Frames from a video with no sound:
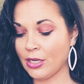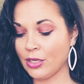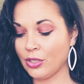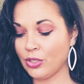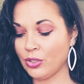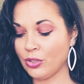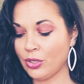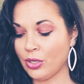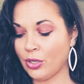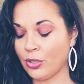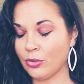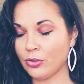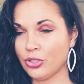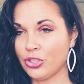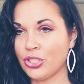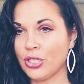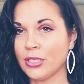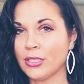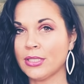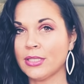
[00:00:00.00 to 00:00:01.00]
you know,
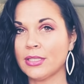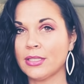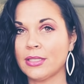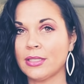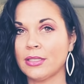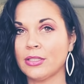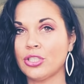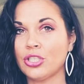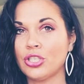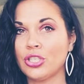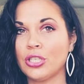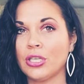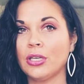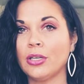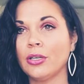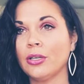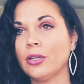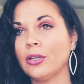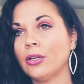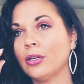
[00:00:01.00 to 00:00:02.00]
just the
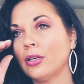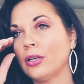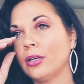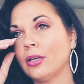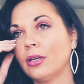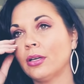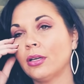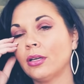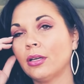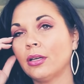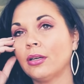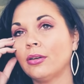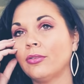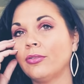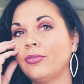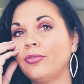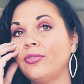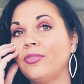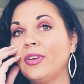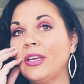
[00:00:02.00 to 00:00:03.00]
sheer
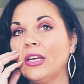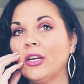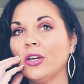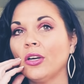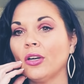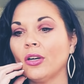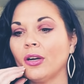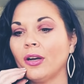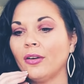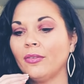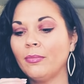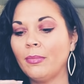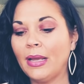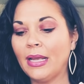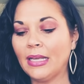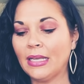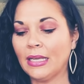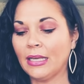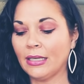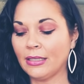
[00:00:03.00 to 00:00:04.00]
fear of
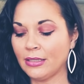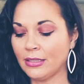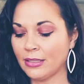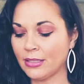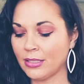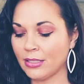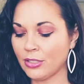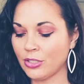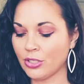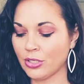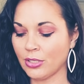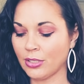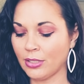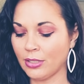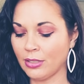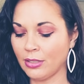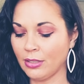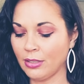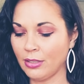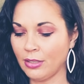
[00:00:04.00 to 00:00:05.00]
making a
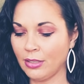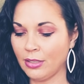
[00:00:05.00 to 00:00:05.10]
decision